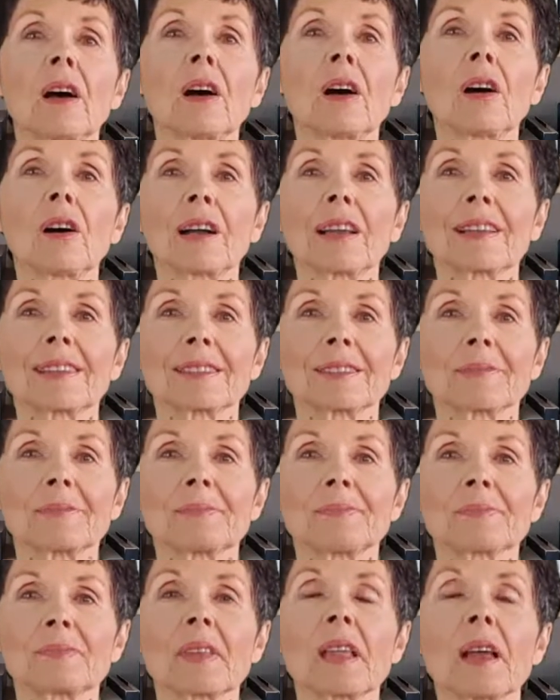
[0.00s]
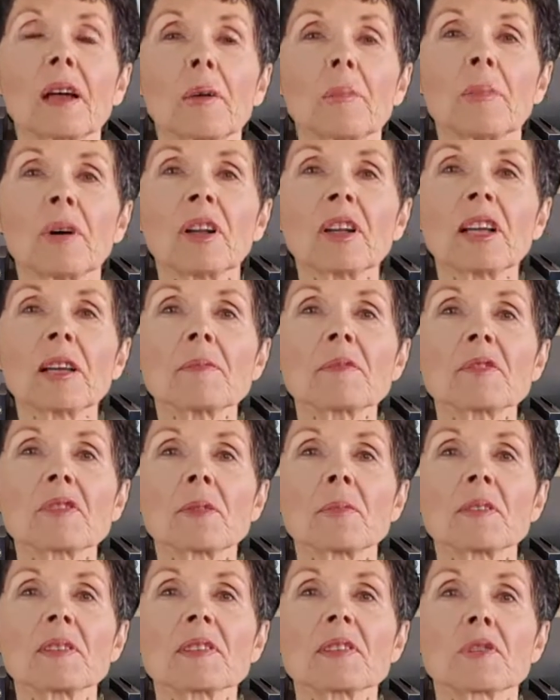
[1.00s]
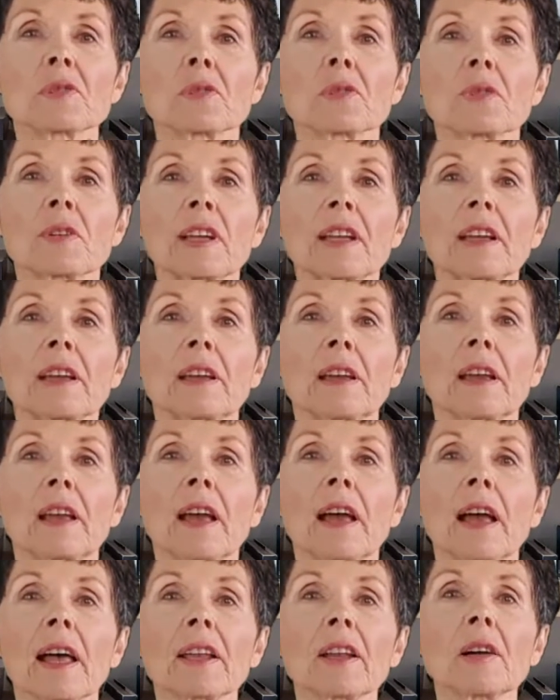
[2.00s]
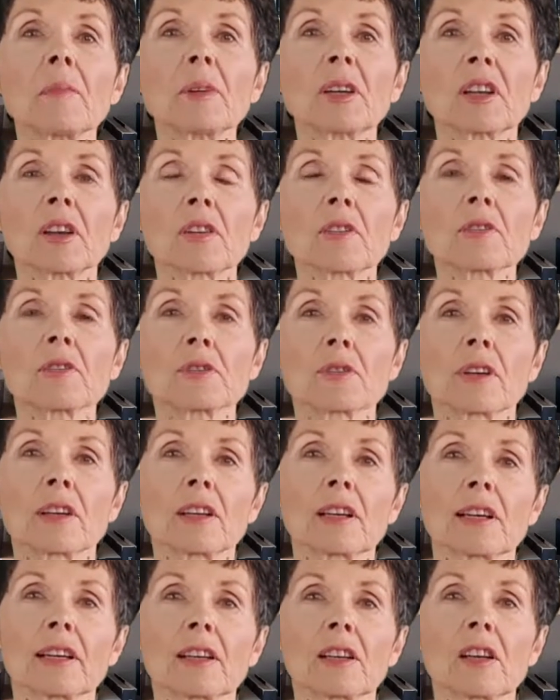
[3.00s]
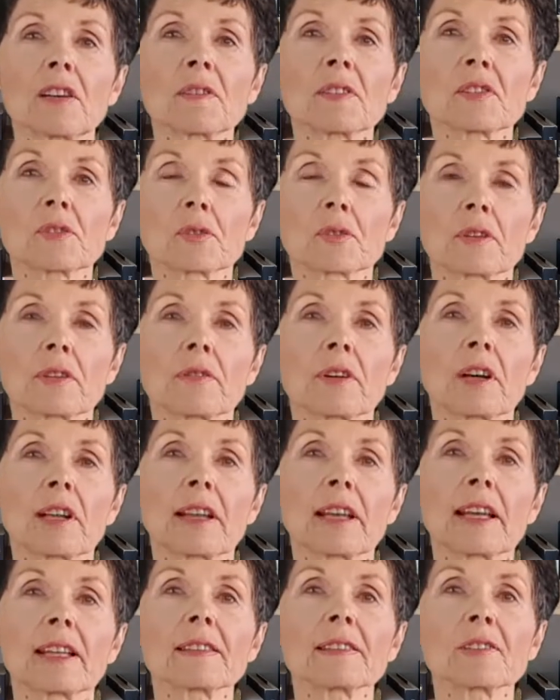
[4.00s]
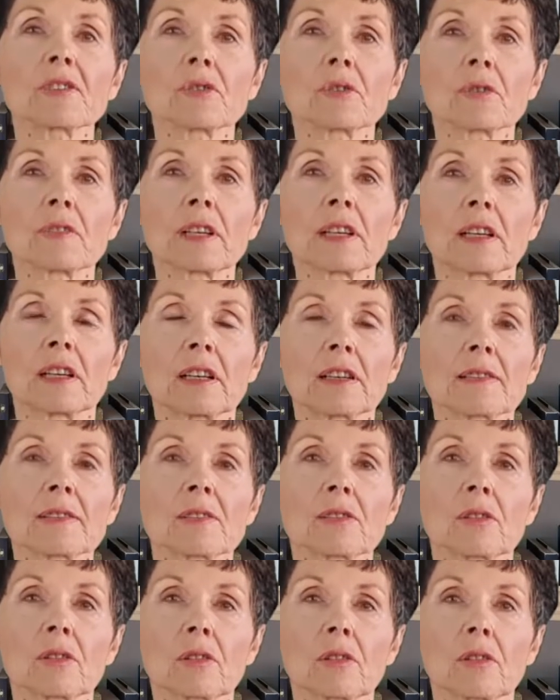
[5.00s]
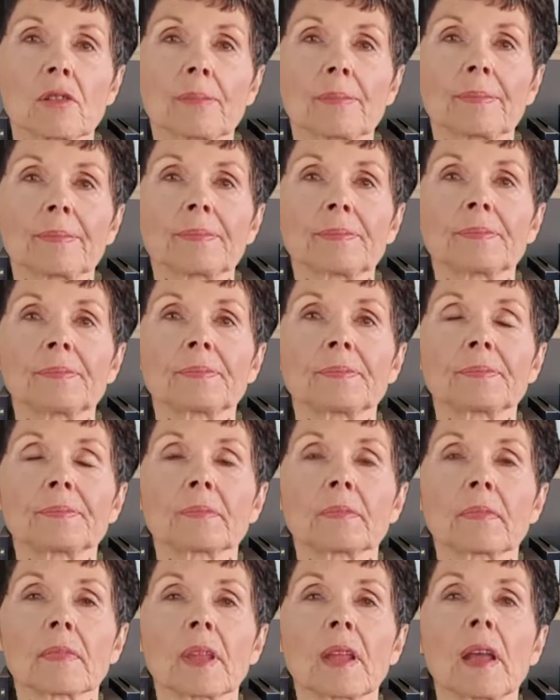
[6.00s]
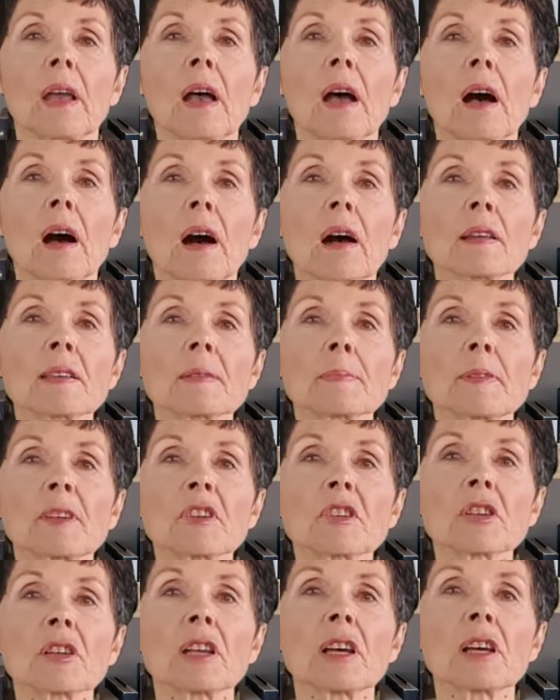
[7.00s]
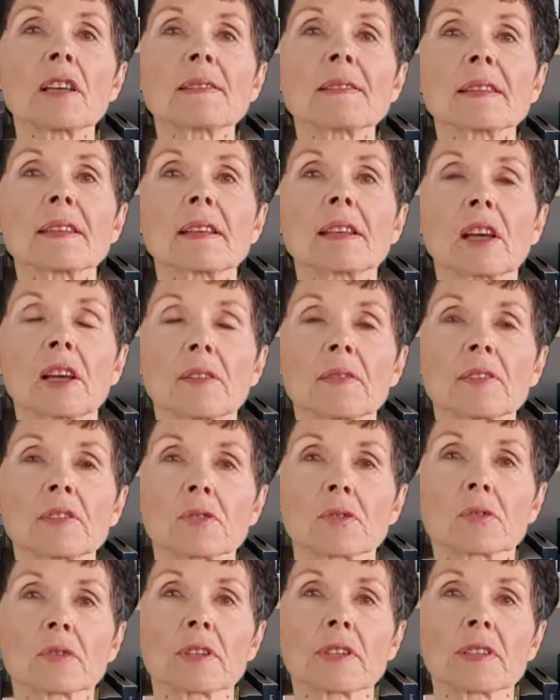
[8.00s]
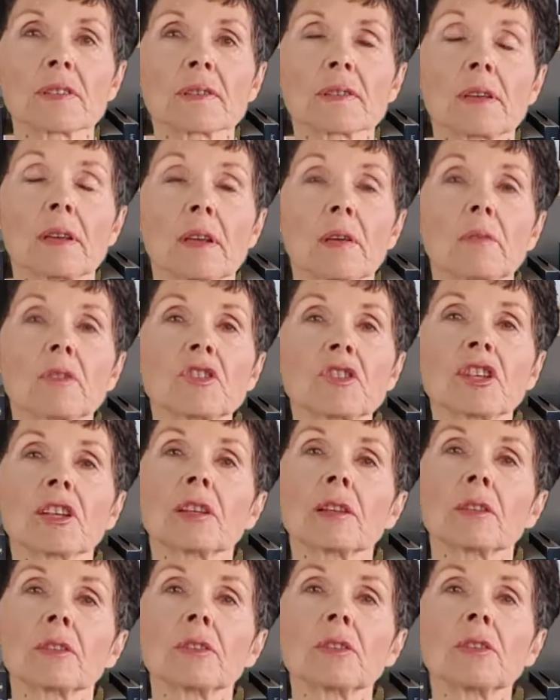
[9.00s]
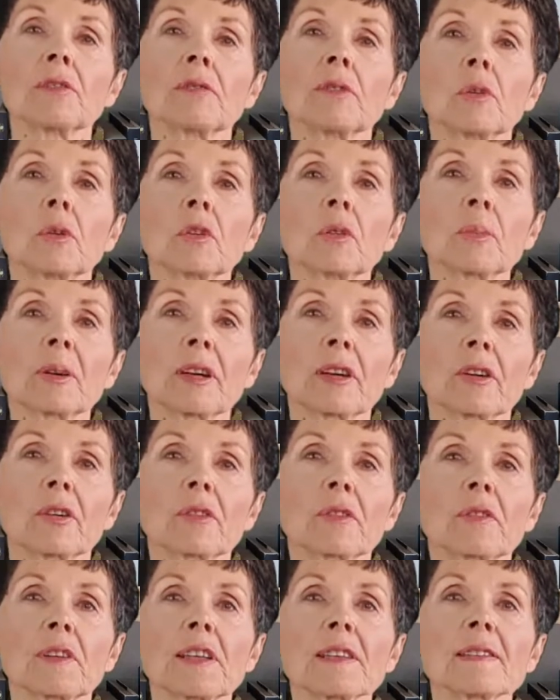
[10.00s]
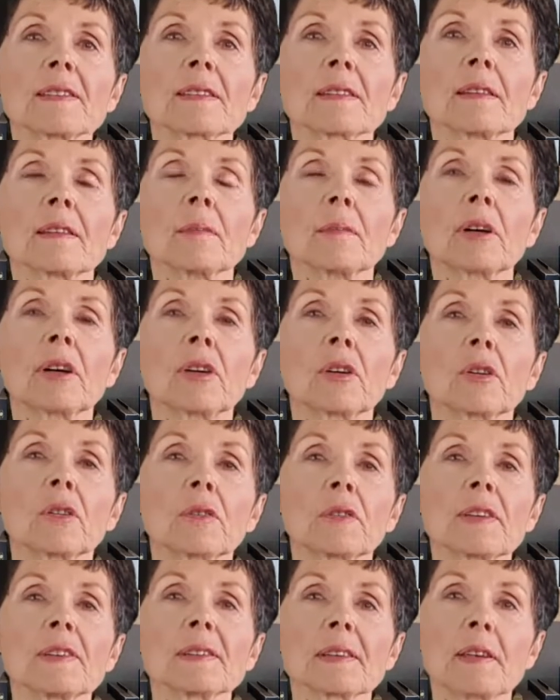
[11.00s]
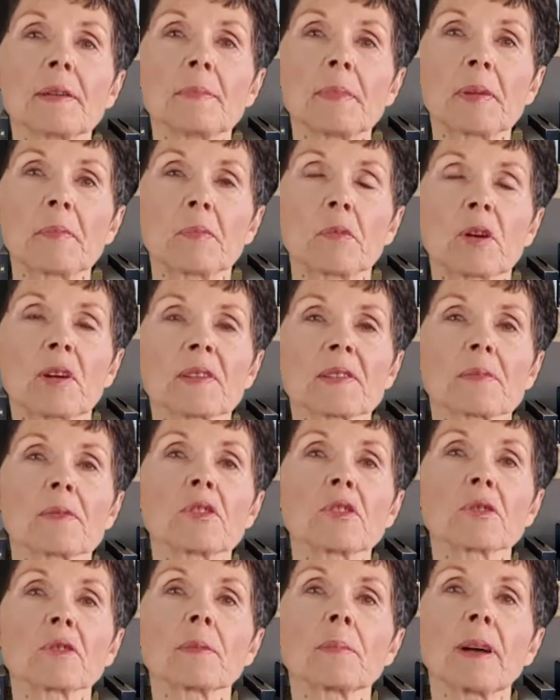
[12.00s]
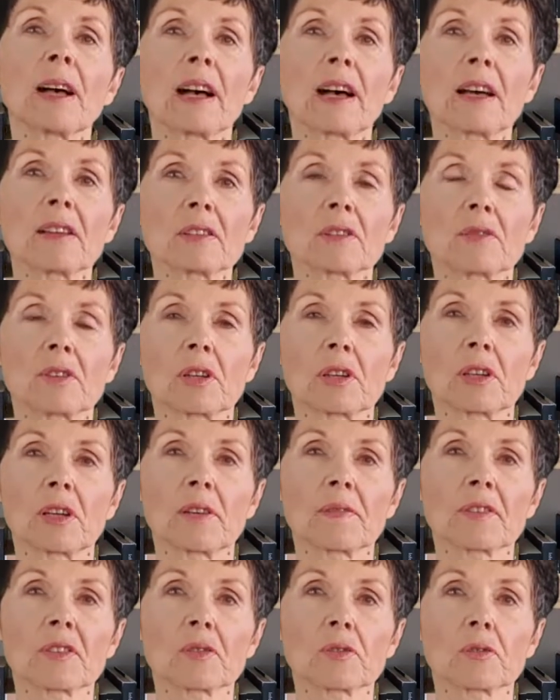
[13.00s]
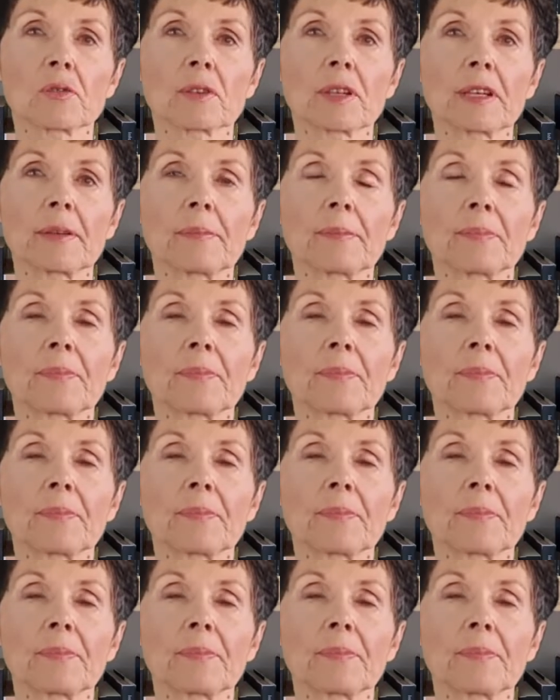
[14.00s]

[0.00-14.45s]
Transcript: Hi, my name's Robin Storey and I'm a ghostwriter and life story writer at storylines.com. I specialise in life stories, which include autobiographies, biographies and memoirs, which are a part of your life story.